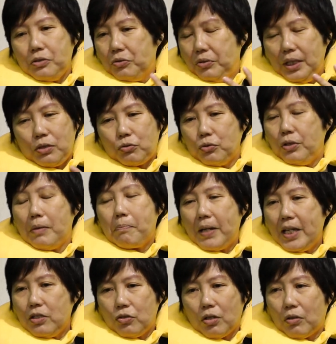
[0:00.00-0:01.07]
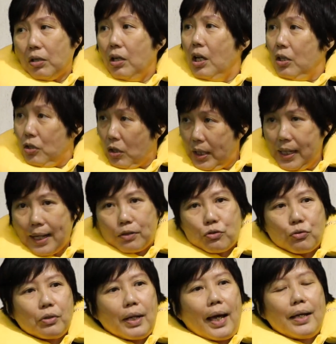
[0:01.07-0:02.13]
you need to replace your
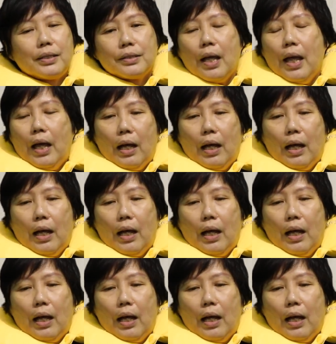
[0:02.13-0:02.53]
electrolytes,